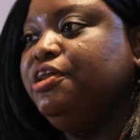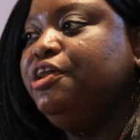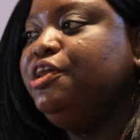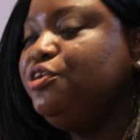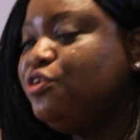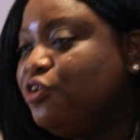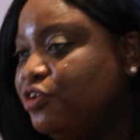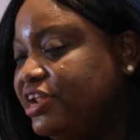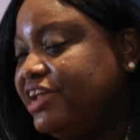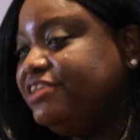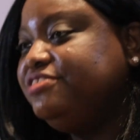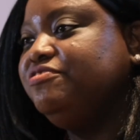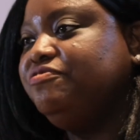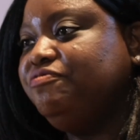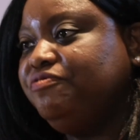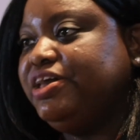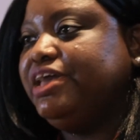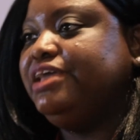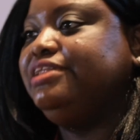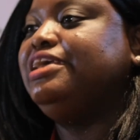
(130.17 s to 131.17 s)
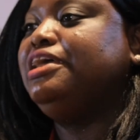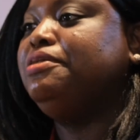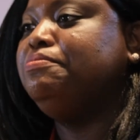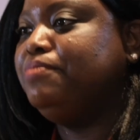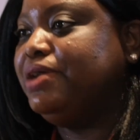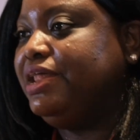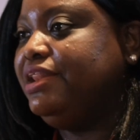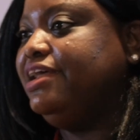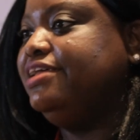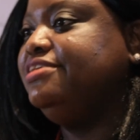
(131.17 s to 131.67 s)
in order to find that
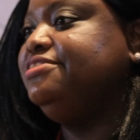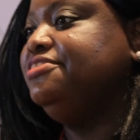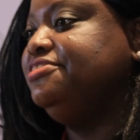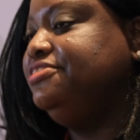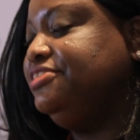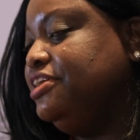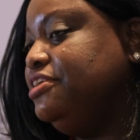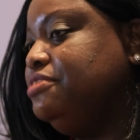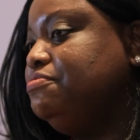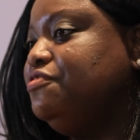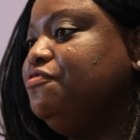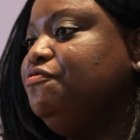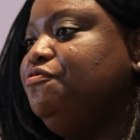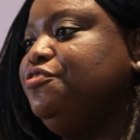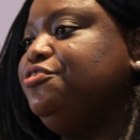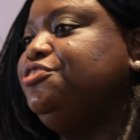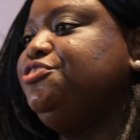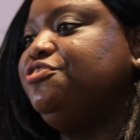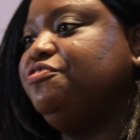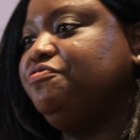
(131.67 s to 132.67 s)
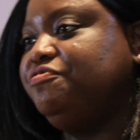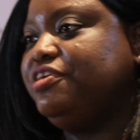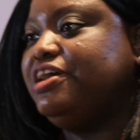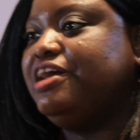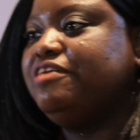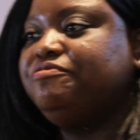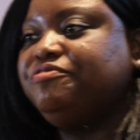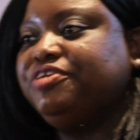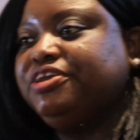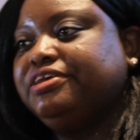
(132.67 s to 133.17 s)
balanced, sustainable future for
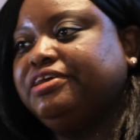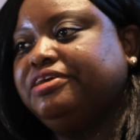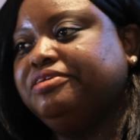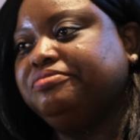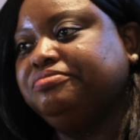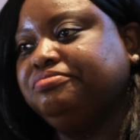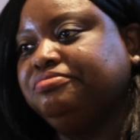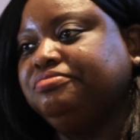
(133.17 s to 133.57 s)
Africa.